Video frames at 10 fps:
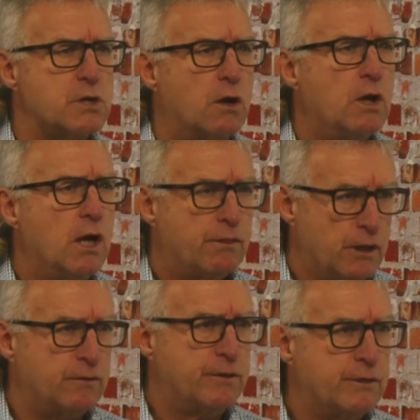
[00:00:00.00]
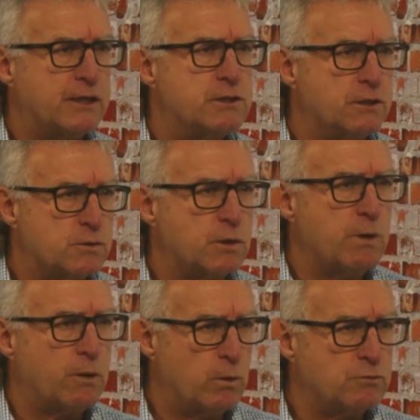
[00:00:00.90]
So that's the interesting
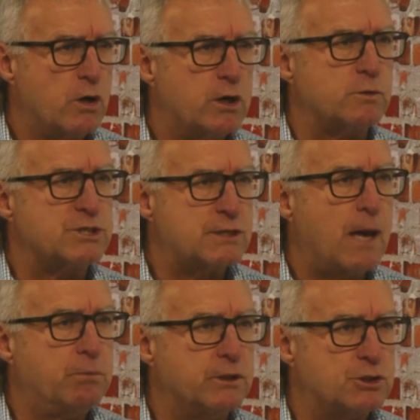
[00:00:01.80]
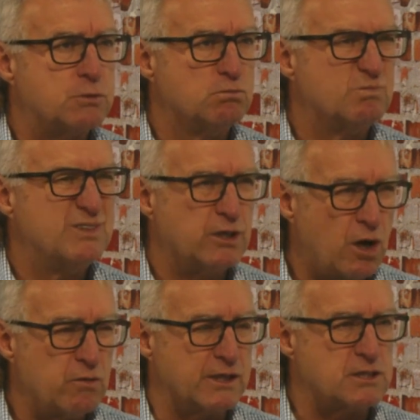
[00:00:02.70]
one. We're trying to establish, you
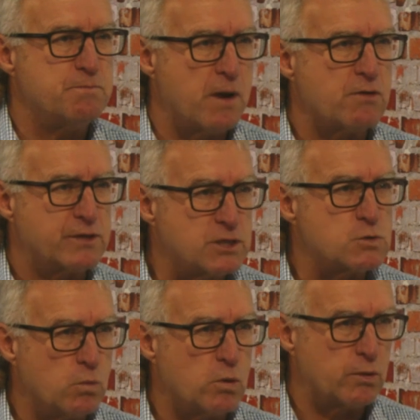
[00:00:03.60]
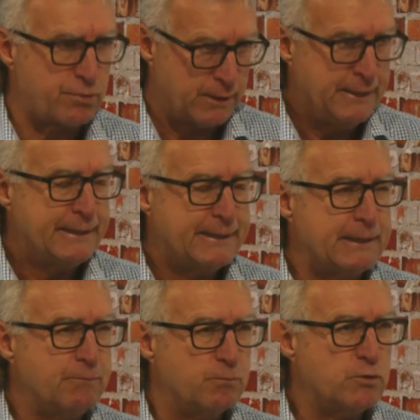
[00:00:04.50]
know, its merit, its worth.
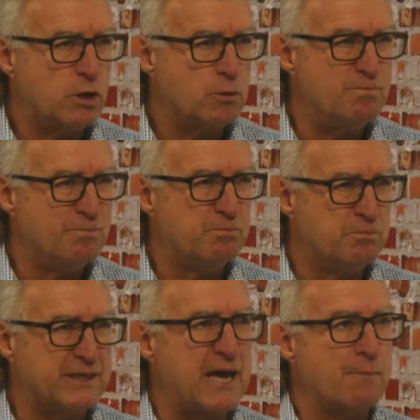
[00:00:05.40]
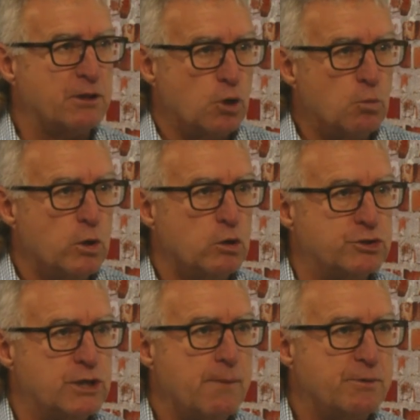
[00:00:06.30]
Mm. You know, becoming the
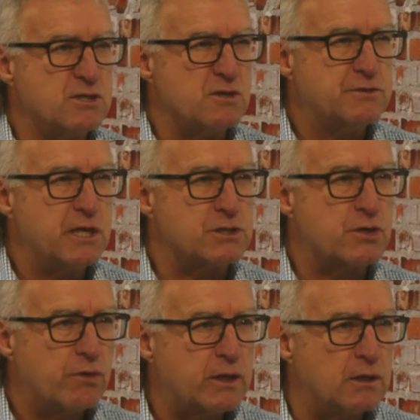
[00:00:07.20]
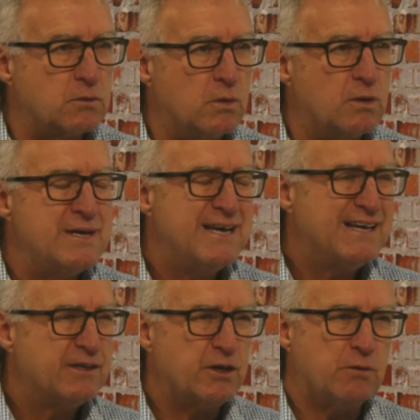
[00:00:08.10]
world champions of Test cricket. Well,
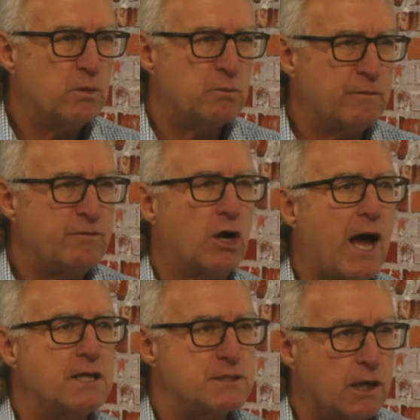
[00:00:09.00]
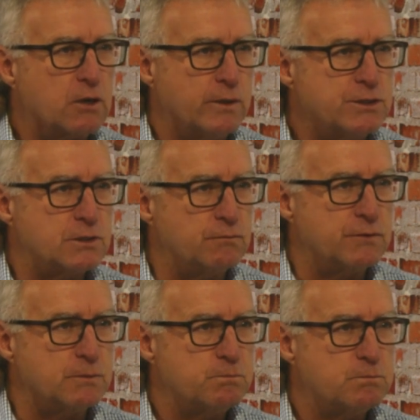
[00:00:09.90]
you know, we've not asked that question
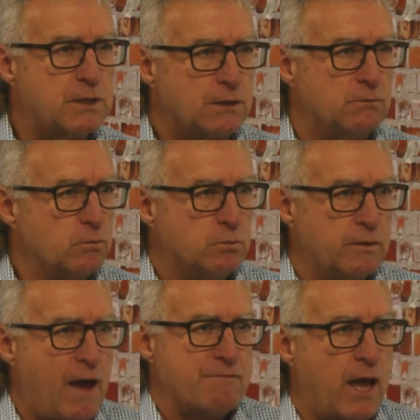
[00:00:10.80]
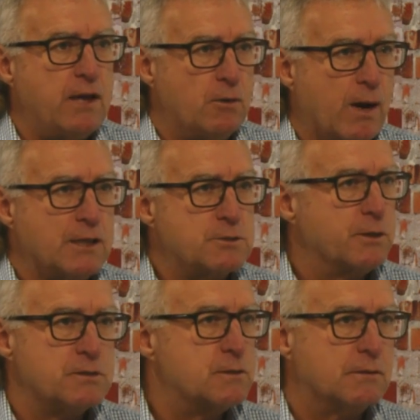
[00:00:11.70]
for. We haven't had to ask
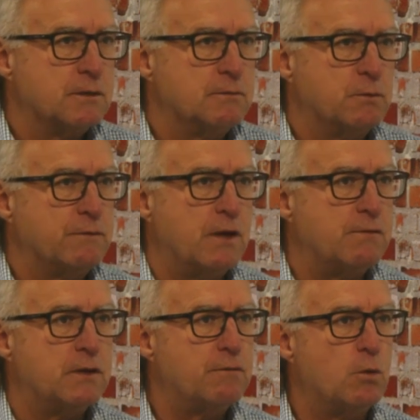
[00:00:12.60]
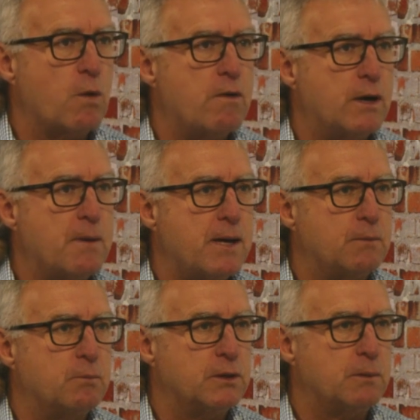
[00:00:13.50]
because we've never ever worried about
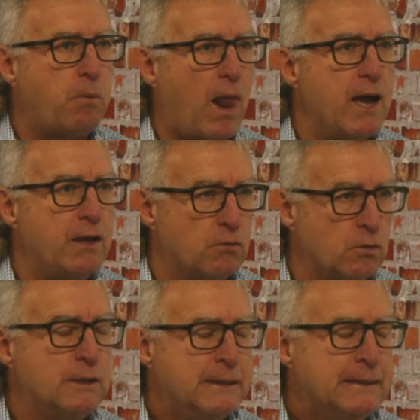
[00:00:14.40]
it being played or